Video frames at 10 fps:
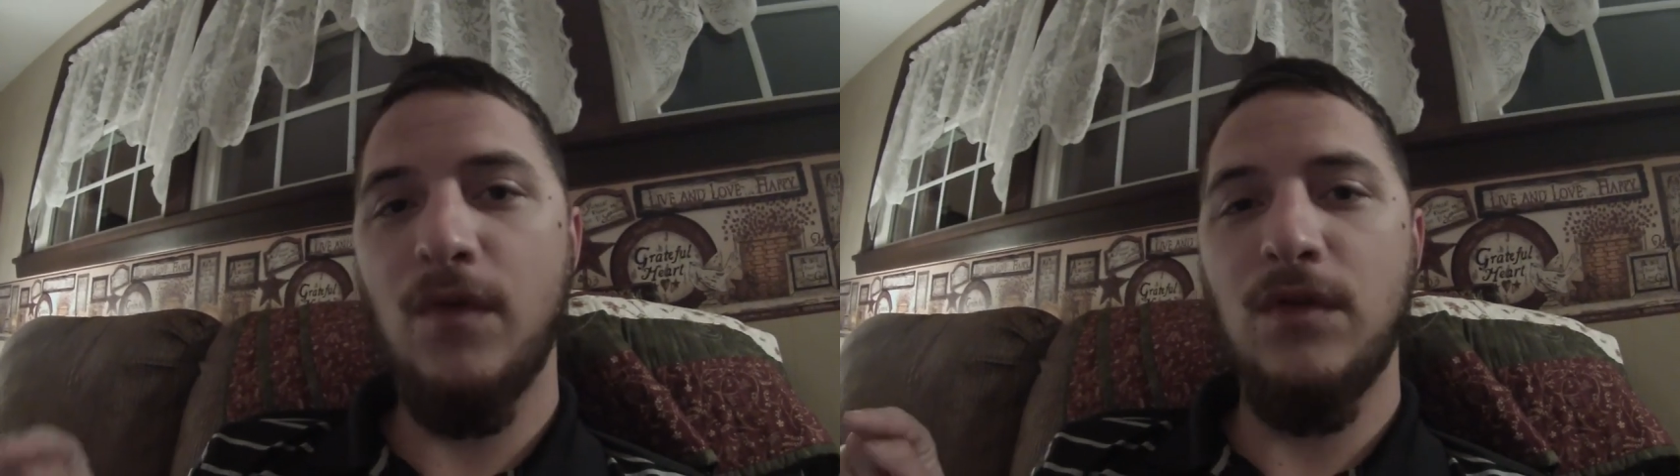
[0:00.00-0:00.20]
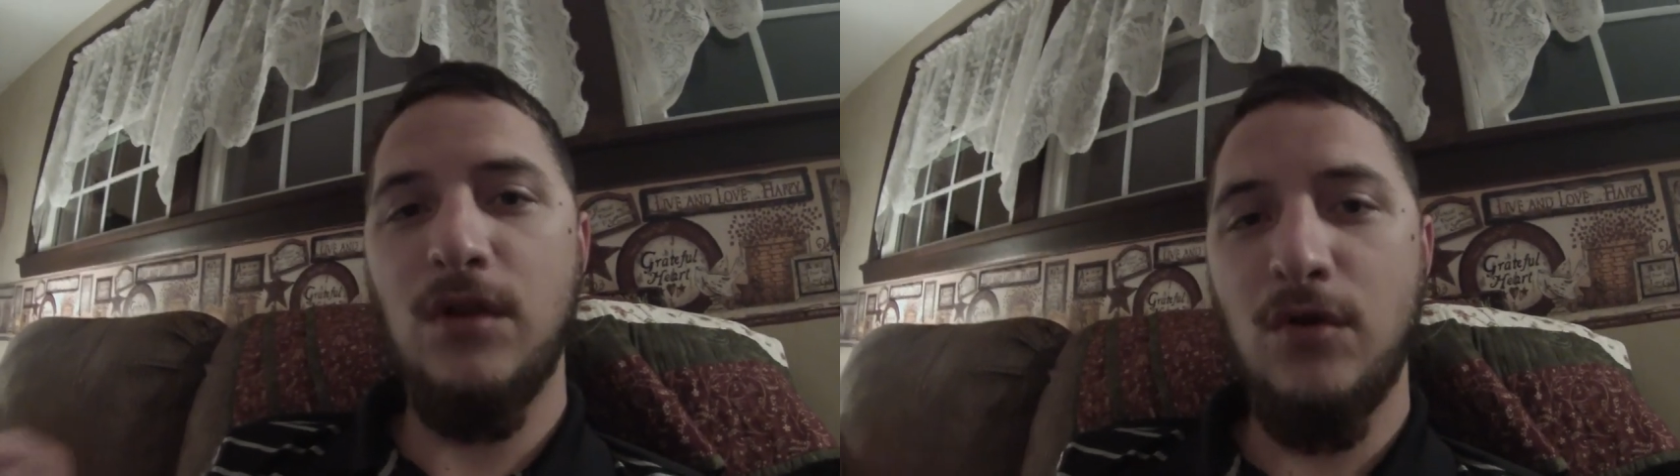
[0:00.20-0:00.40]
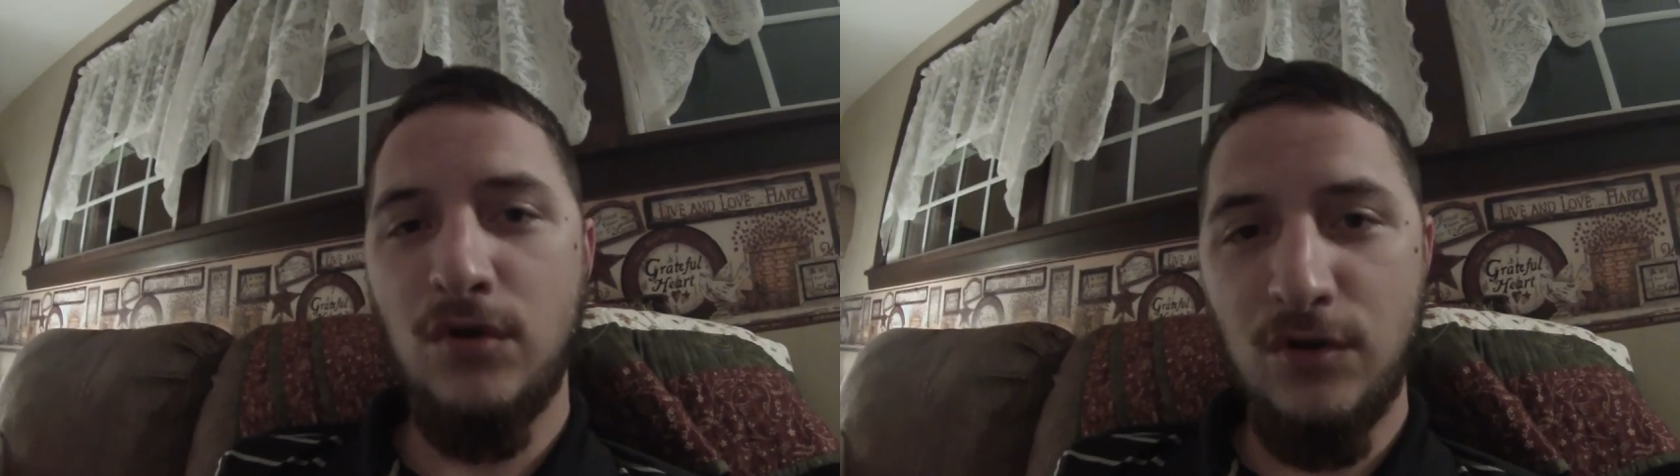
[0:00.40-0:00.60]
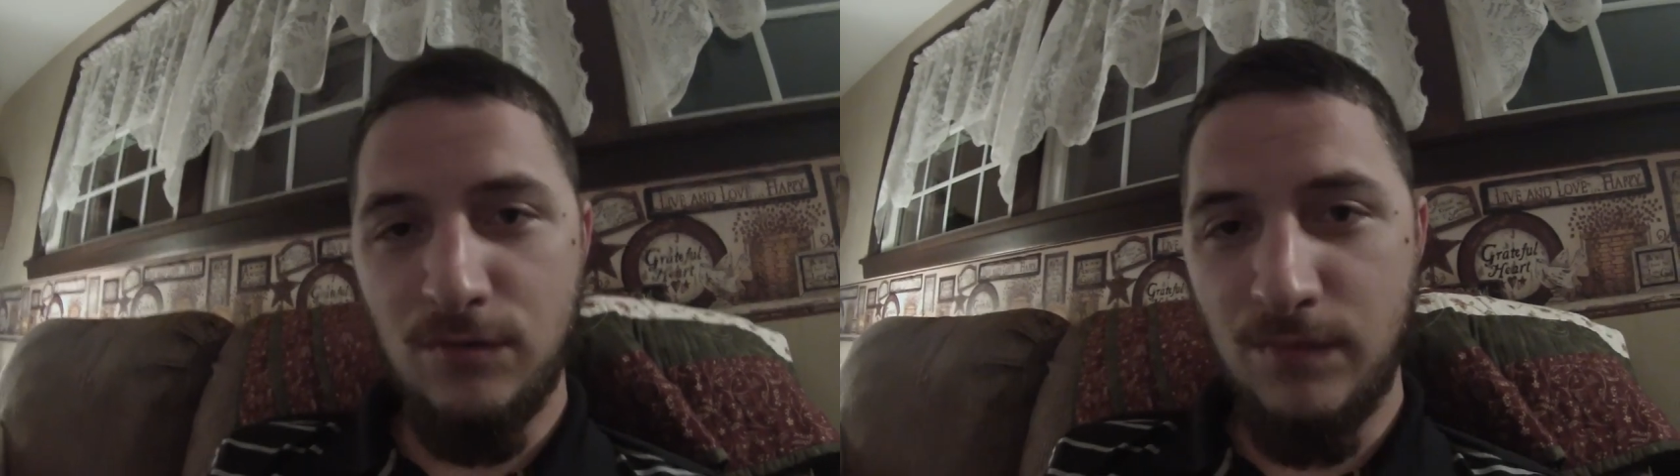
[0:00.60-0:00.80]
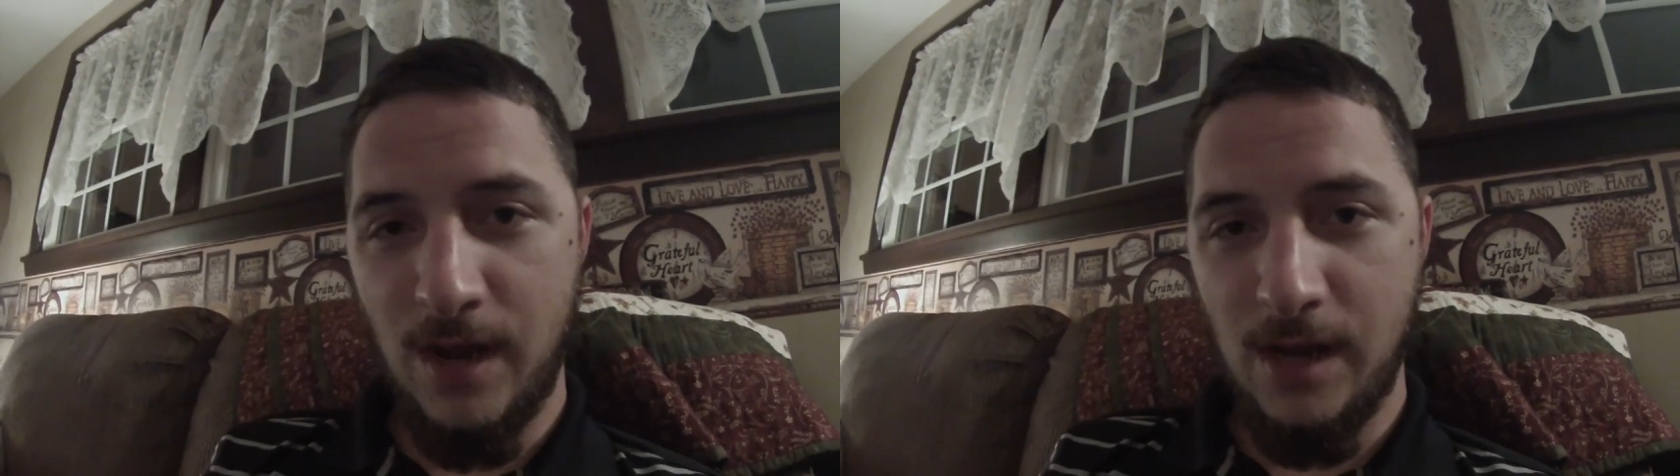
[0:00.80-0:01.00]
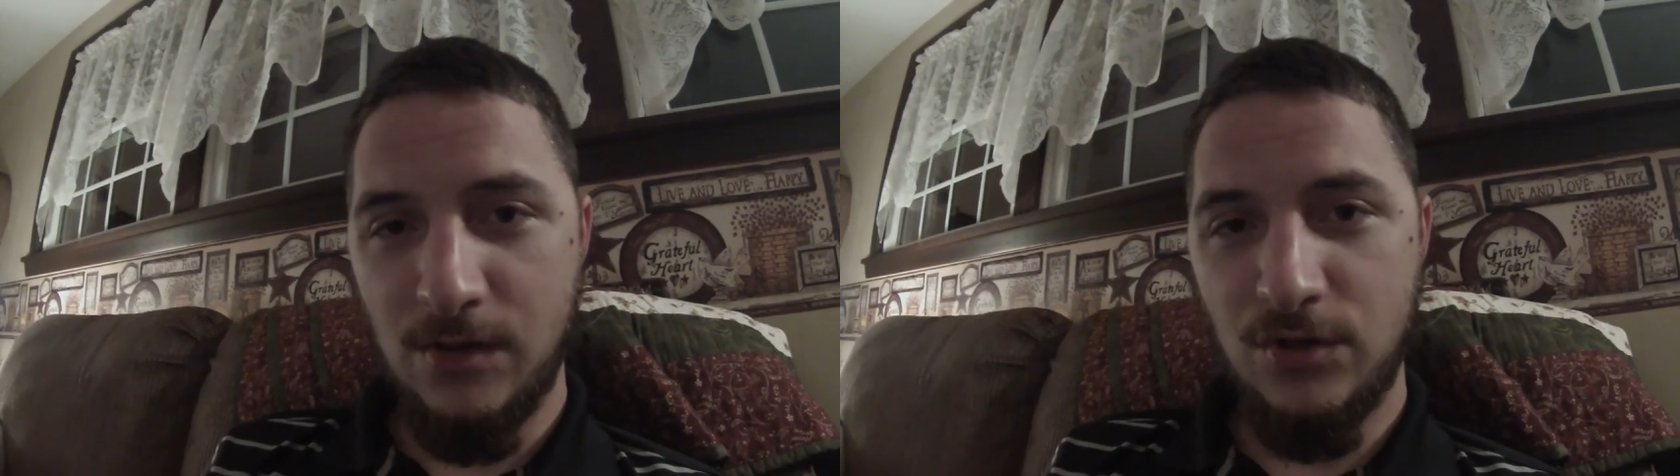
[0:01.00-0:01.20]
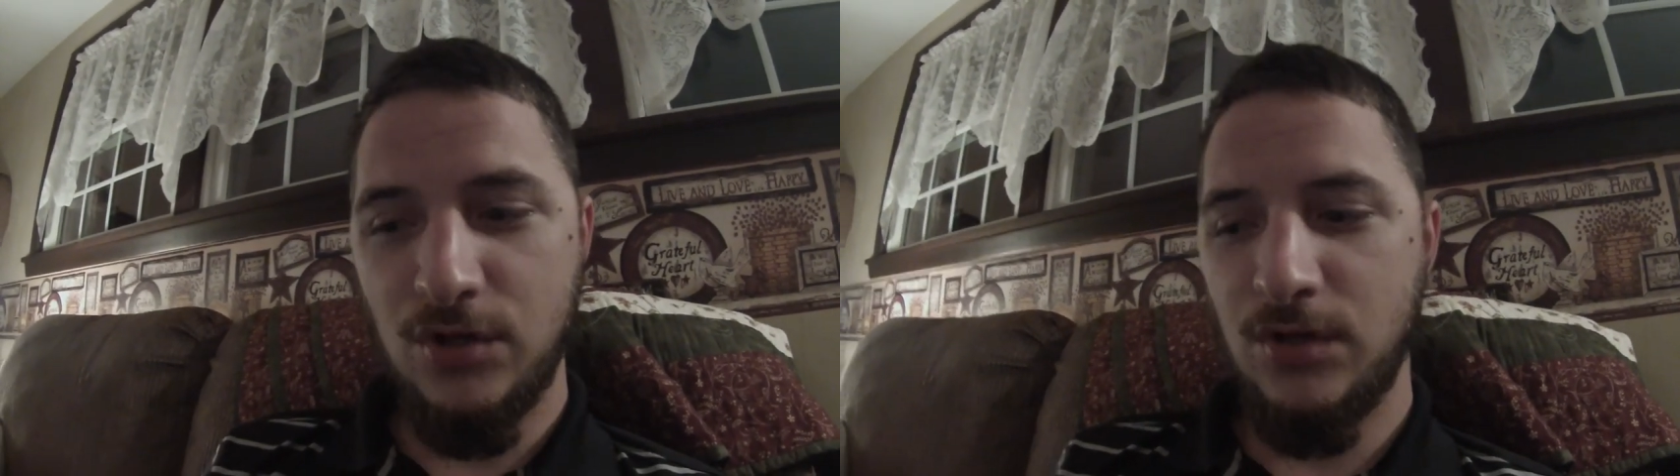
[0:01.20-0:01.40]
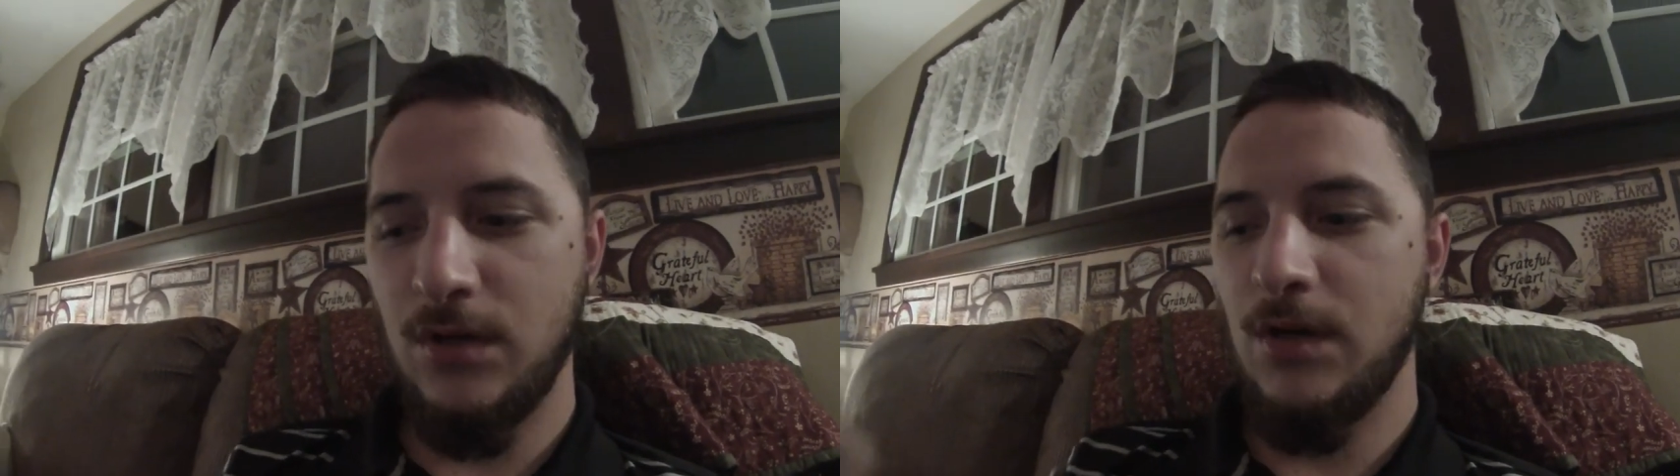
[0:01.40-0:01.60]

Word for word: to the YouTube page